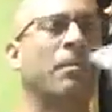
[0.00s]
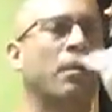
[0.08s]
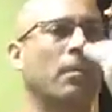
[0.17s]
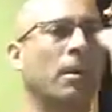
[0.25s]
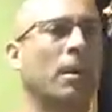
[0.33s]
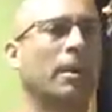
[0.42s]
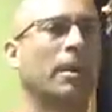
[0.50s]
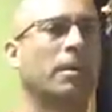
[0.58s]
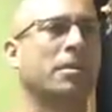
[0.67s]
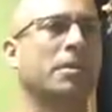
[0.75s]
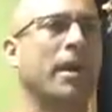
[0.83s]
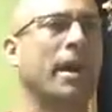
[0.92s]
where we're looking
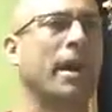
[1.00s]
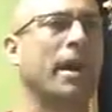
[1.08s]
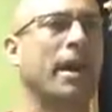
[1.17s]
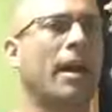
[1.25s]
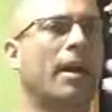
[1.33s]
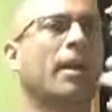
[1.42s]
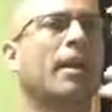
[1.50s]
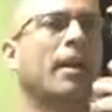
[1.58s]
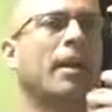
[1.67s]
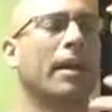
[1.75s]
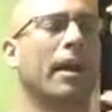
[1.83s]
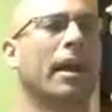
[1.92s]
straight ahead.
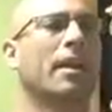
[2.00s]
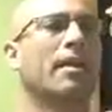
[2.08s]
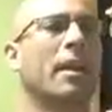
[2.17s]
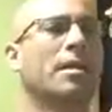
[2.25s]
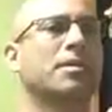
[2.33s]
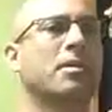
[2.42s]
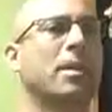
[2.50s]
Again, nice